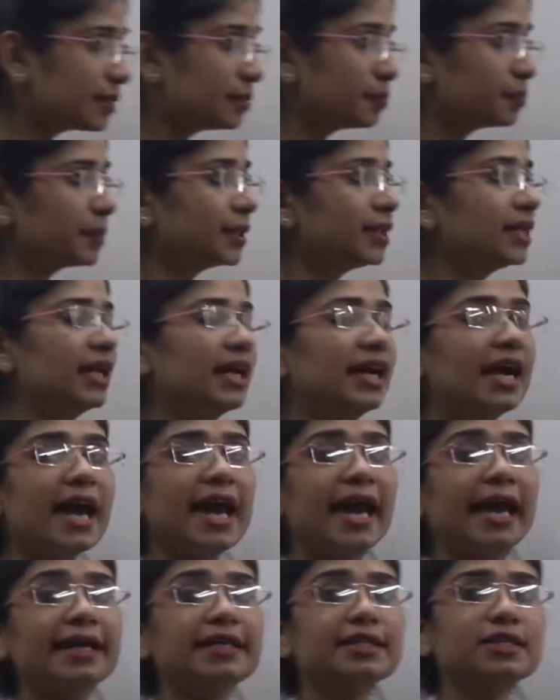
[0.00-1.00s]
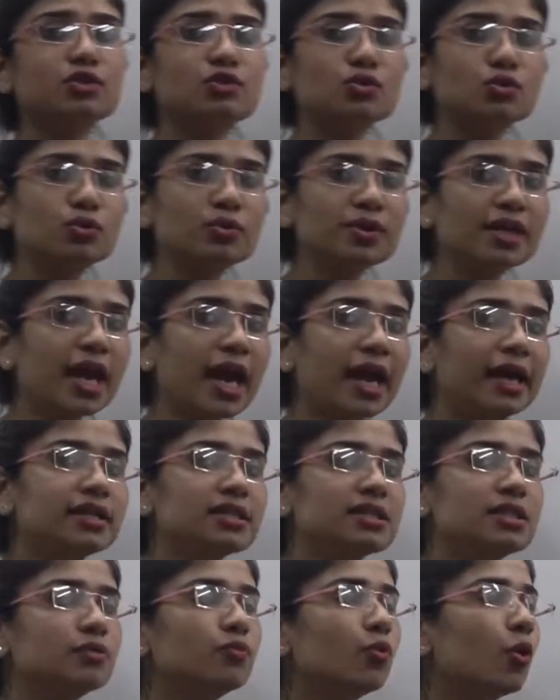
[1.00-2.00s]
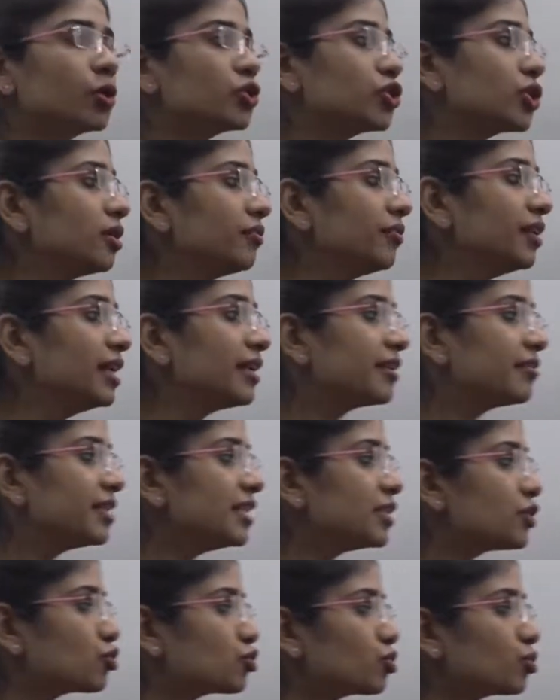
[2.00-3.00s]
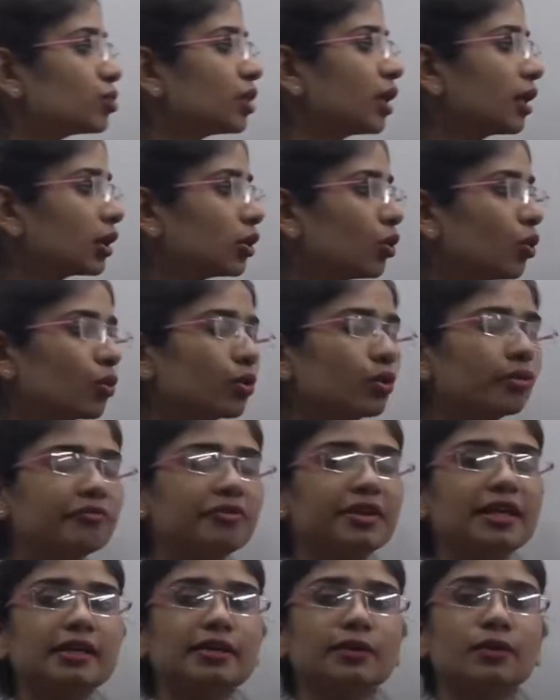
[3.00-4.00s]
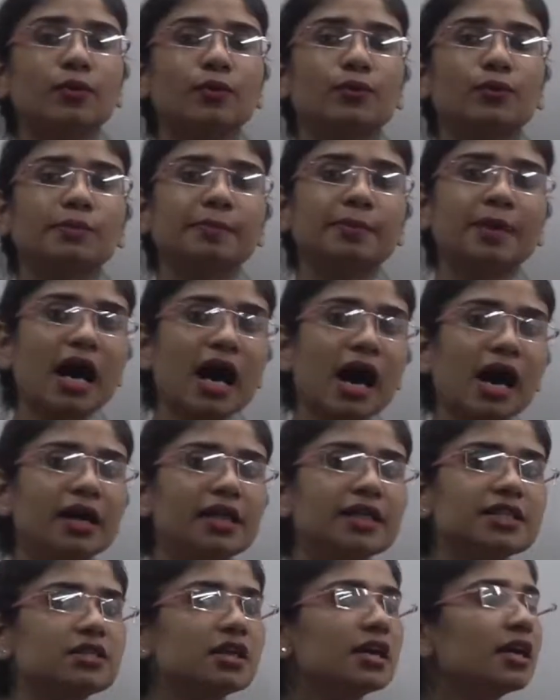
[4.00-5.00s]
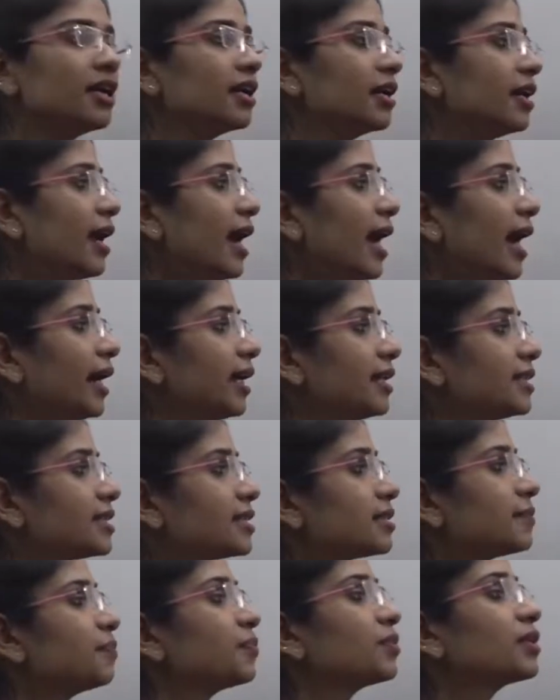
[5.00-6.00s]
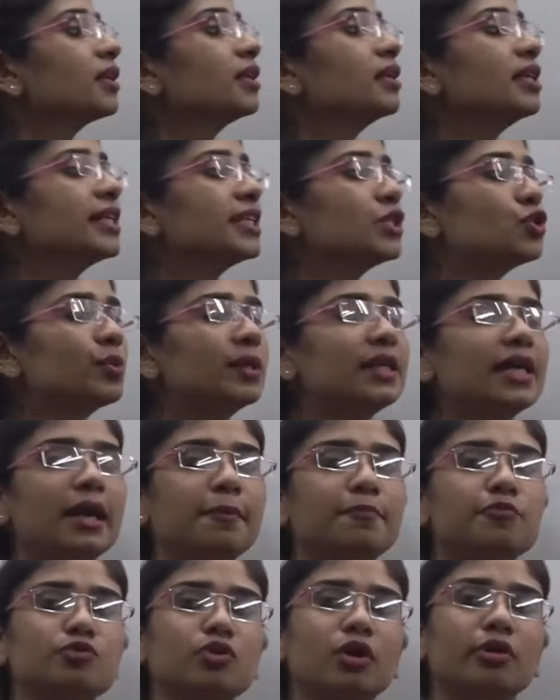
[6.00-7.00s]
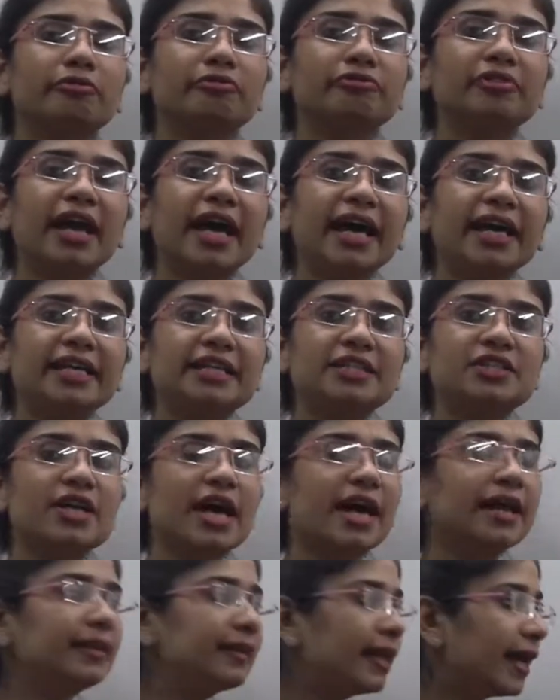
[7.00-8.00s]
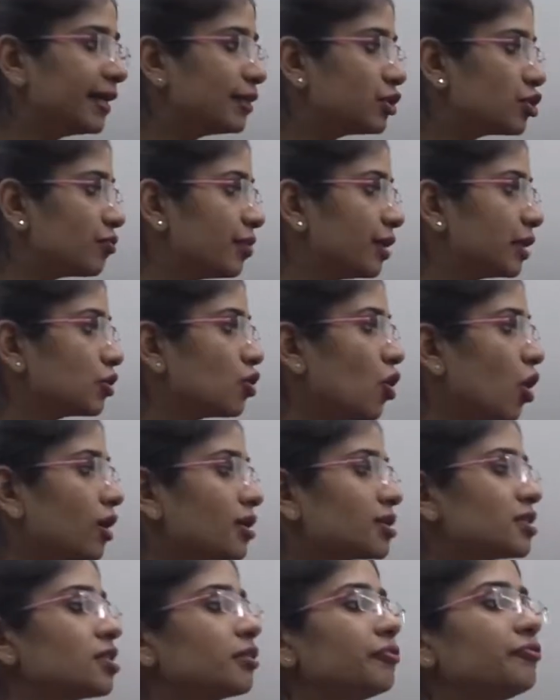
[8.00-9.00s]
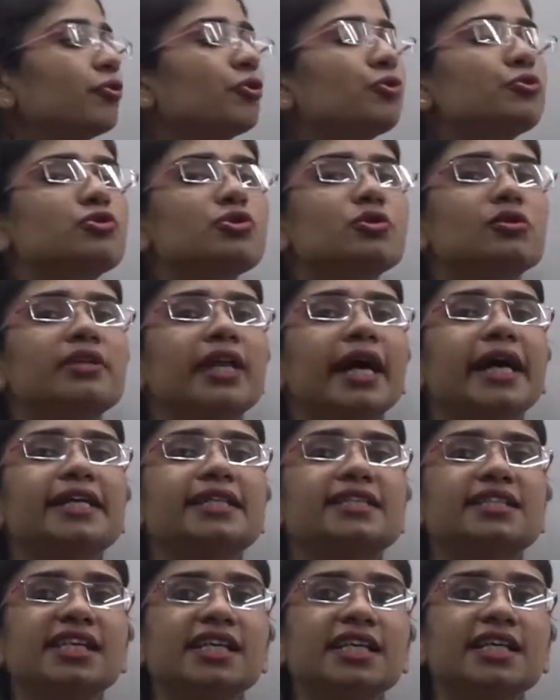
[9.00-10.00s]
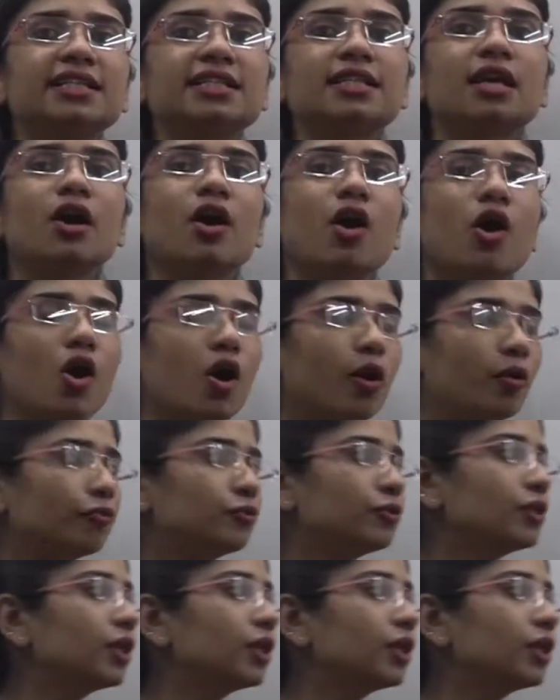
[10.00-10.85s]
simple. As soon as the water will reach to the chlorophyll, chloroplast, as it will absorb light and light will cause the photolysis of